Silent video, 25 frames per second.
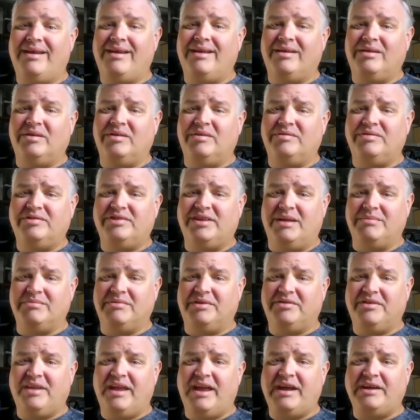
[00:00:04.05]
of
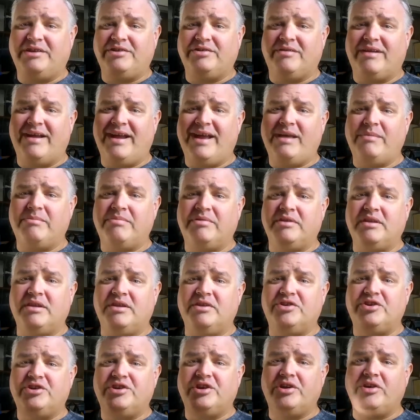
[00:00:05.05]
Shameless Cashgrab,
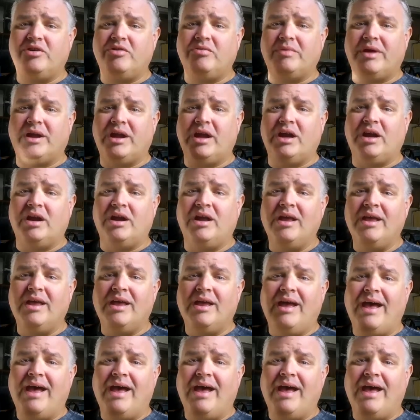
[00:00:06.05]
the show where